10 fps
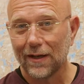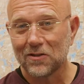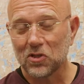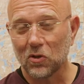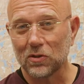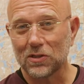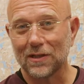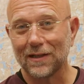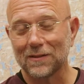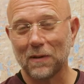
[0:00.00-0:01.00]
So it's,
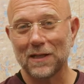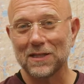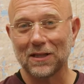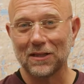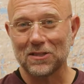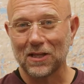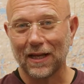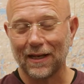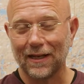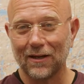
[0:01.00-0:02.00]
it's basically
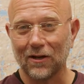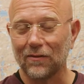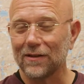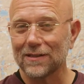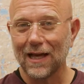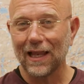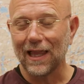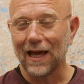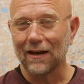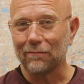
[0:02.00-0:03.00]
saying here, there's not a
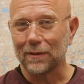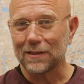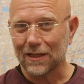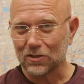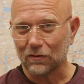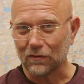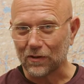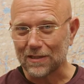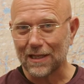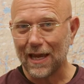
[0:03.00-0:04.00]
lot of potential for
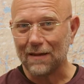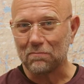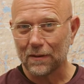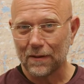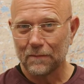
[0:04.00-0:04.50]
escape.